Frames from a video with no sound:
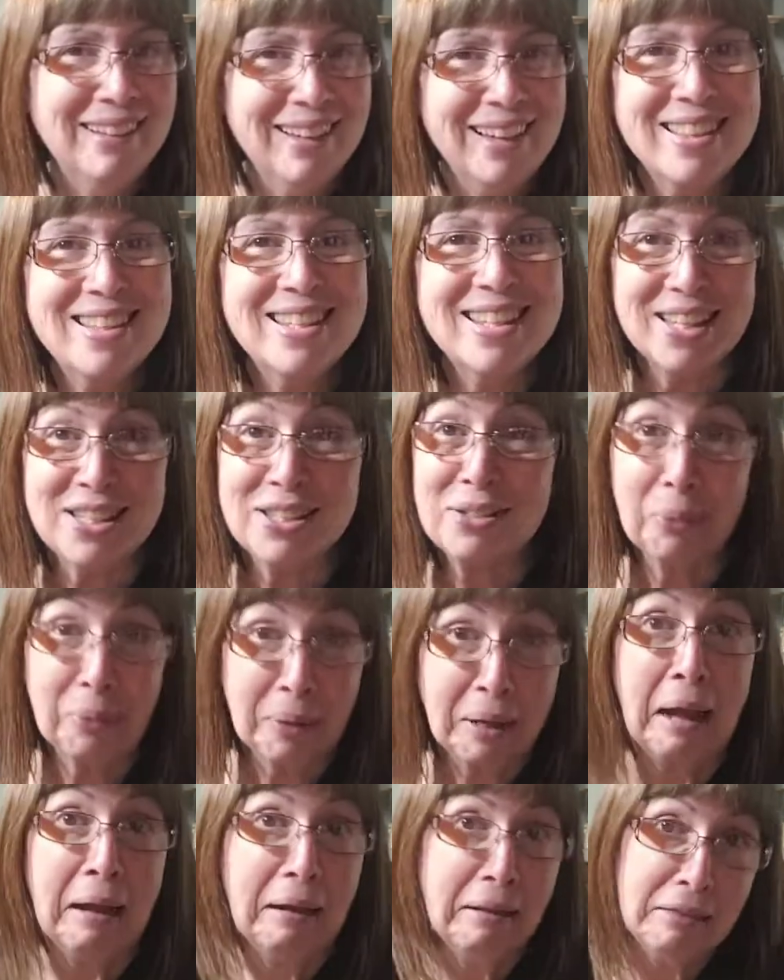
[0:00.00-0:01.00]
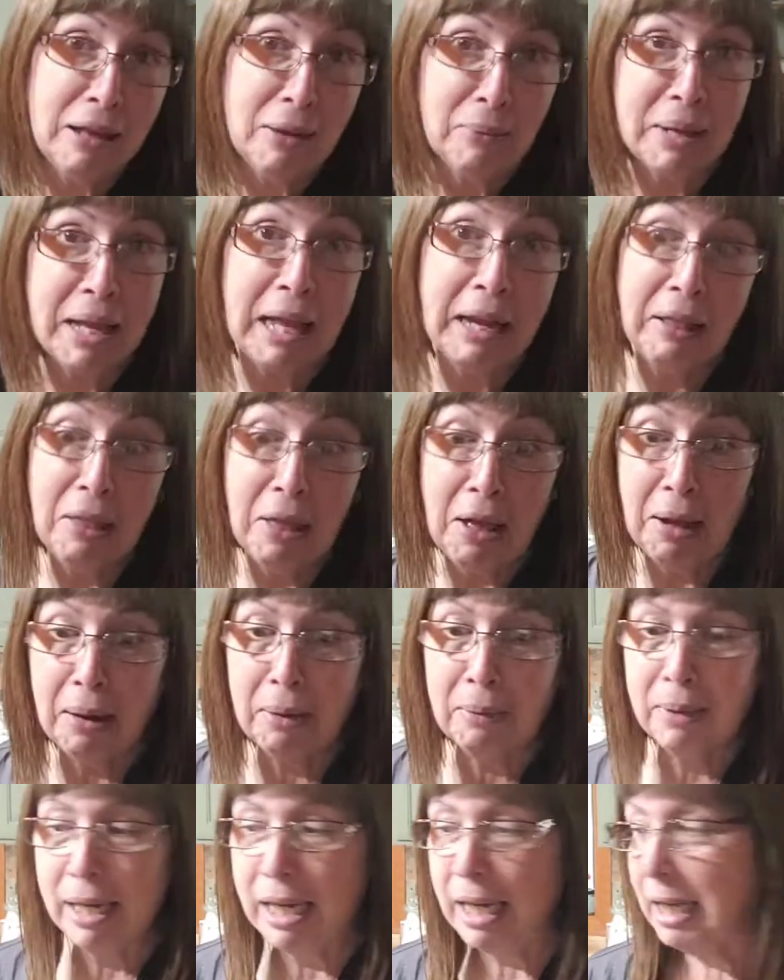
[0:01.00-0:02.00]
Jesus, kind of thought we had a lot
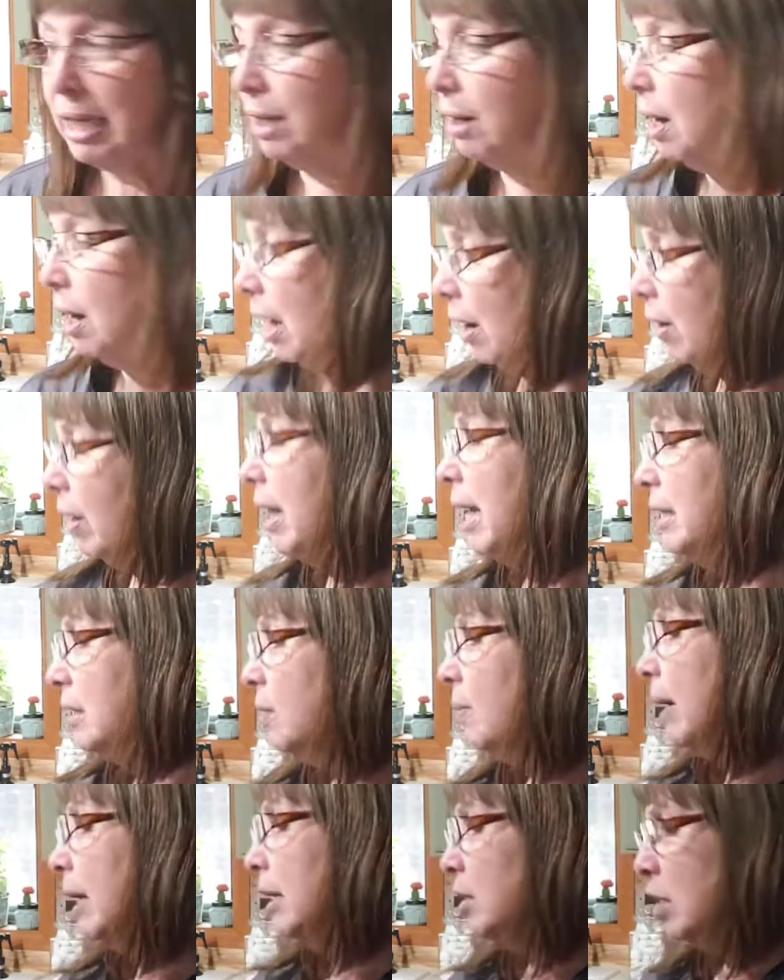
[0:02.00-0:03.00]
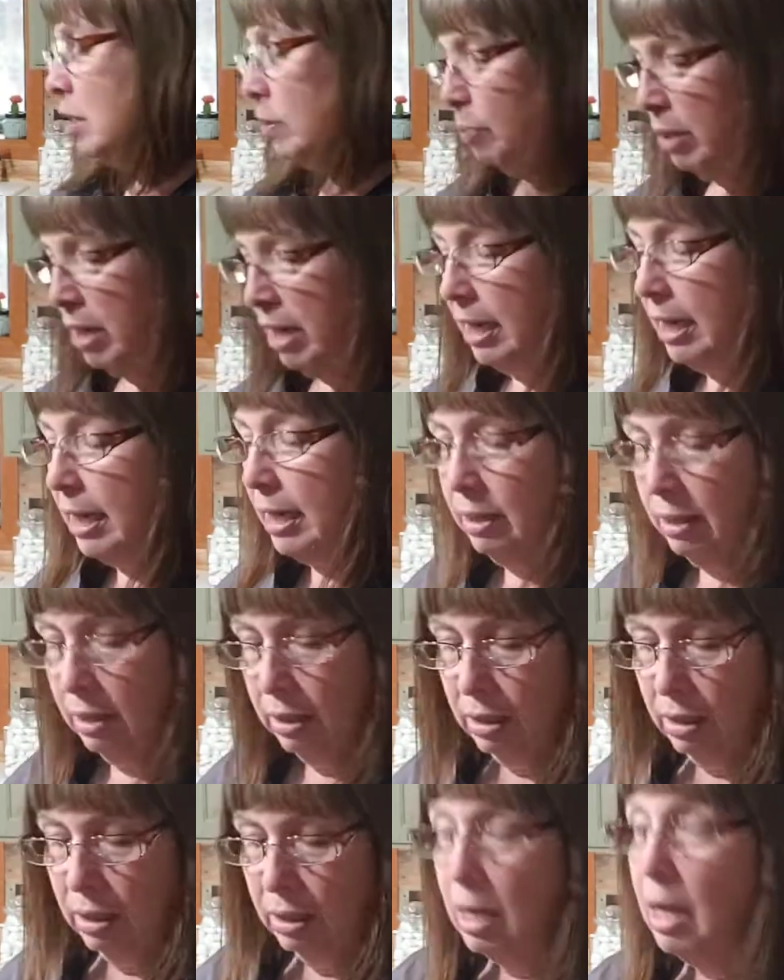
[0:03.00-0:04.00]
already in here. No, that's all right. Just bring it in.
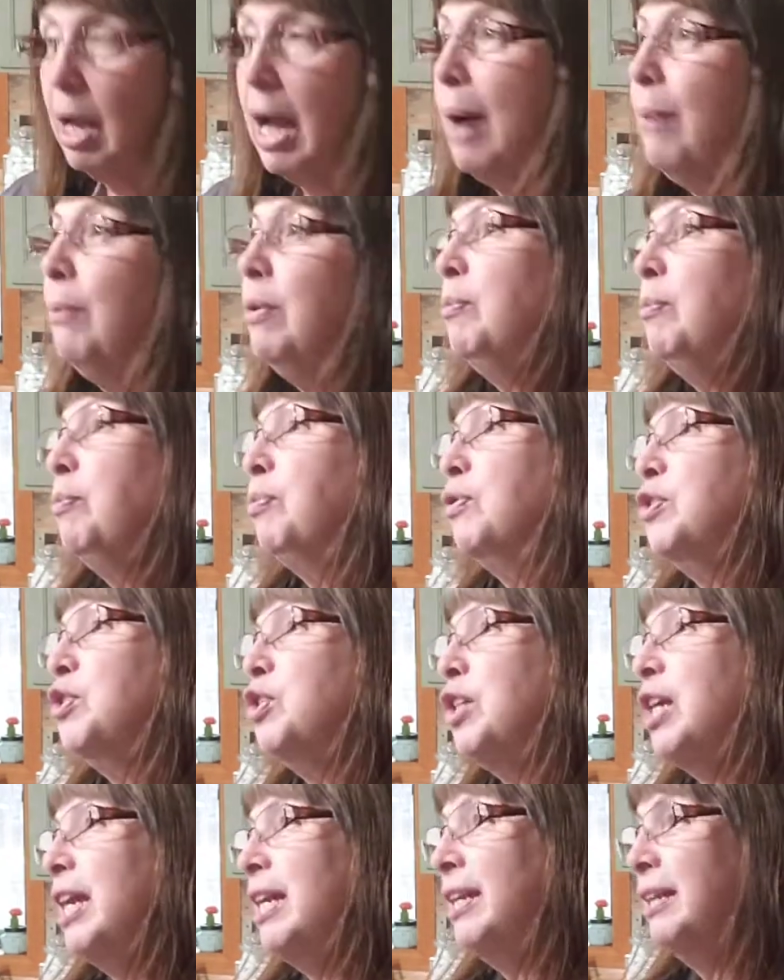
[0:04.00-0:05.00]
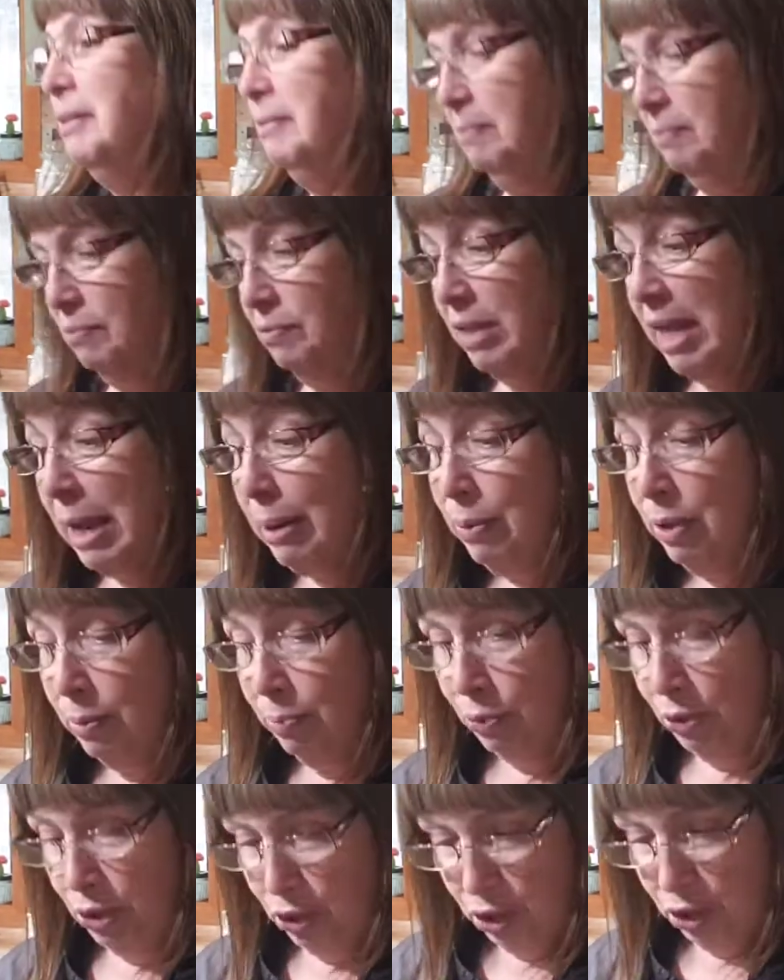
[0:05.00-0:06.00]
I would appreciate it. They would
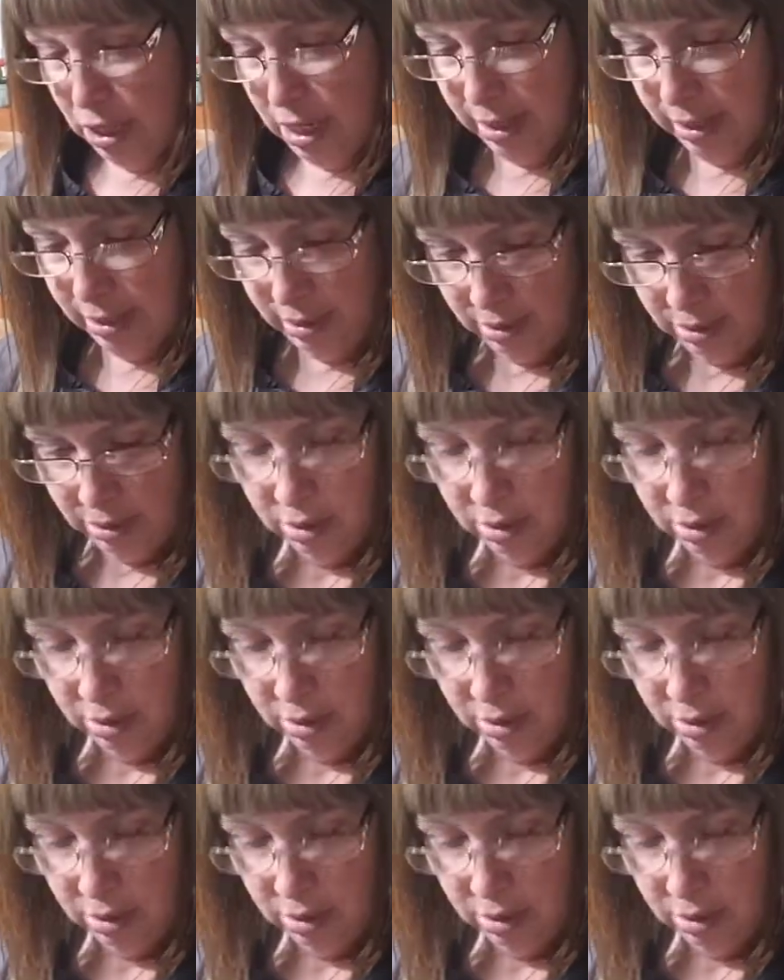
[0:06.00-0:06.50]
appreciate it.